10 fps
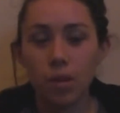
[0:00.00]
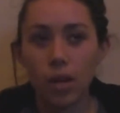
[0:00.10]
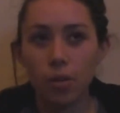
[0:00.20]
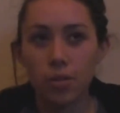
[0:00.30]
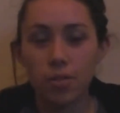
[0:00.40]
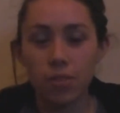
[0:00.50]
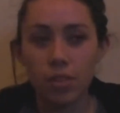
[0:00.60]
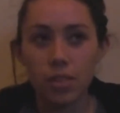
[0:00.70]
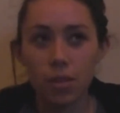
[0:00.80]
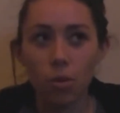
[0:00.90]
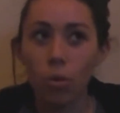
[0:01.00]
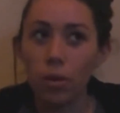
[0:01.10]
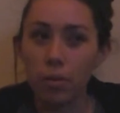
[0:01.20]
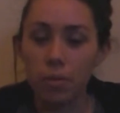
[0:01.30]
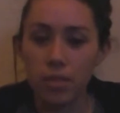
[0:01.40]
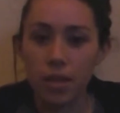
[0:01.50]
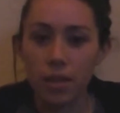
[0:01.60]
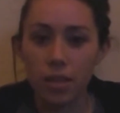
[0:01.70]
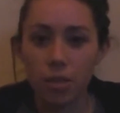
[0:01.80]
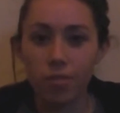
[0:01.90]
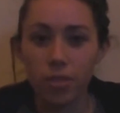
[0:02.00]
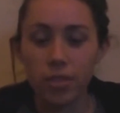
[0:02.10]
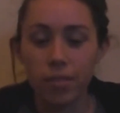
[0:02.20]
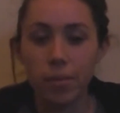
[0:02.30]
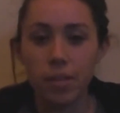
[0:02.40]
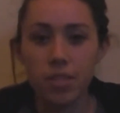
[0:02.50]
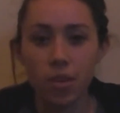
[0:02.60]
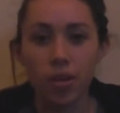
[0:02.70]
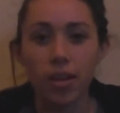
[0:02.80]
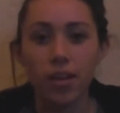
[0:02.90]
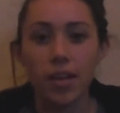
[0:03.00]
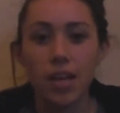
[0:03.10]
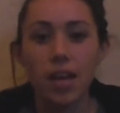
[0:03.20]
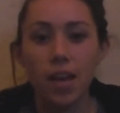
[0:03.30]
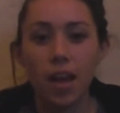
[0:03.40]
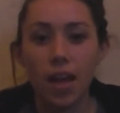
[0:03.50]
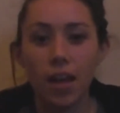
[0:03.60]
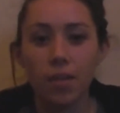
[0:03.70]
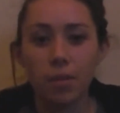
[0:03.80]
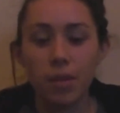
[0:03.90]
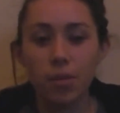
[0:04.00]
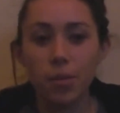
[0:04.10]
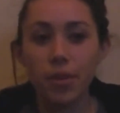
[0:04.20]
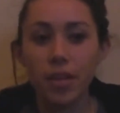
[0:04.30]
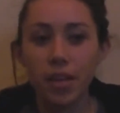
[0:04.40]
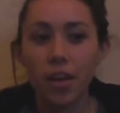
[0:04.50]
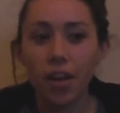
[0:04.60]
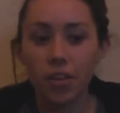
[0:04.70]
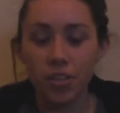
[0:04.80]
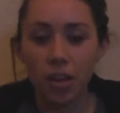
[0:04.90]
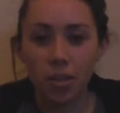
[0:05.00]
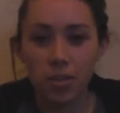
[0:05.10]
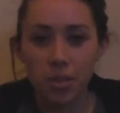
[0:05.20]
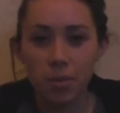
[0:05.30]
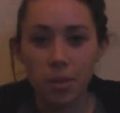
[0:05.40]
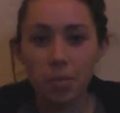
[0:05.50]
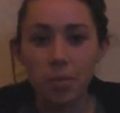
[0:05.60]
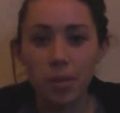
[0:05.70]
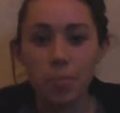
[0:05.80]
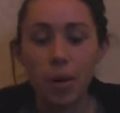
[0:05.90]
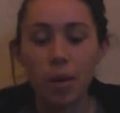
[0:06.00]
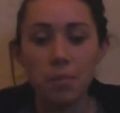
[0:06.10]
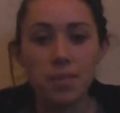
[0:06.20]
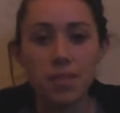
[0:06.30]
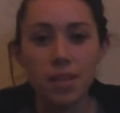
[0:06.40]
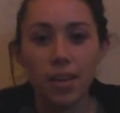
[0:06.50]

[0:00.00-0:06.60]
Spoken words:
it was freezing cold. It was at the University of Minnesota, and we knew we were the underdogs, so we were really pumped.